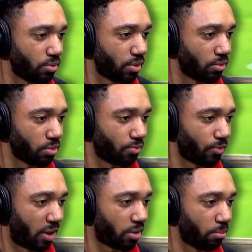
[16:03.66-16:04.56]
do don't do
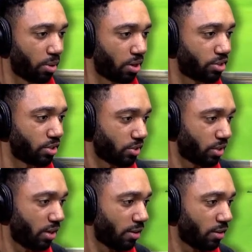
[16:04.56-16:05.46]
falcon
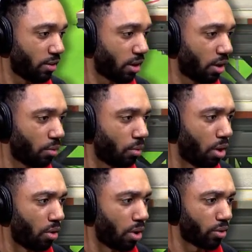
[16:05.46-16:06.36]
punches.
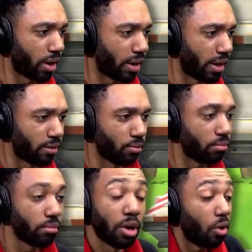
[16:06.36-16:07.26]
Whoa, okay,
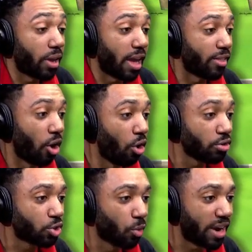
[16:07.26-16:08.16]
that Okay, the
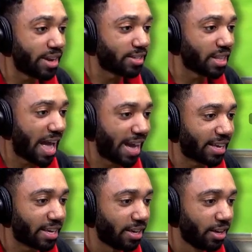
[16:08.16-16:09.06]
whole screen is
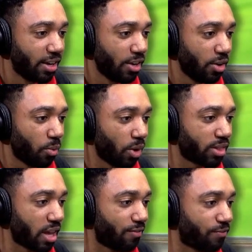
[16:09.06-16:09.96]
laggy.
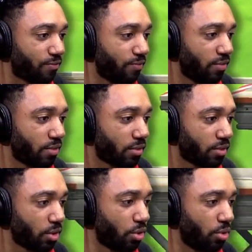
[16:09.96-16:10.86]
What the
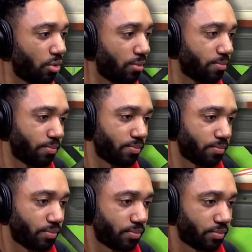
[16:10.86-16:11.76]
dude?
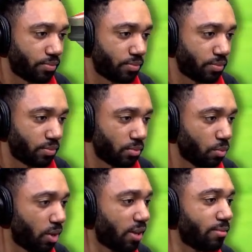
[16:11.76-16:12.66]

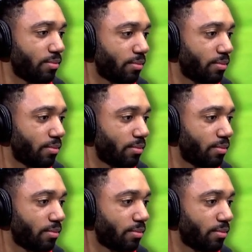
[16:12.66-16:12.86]
What?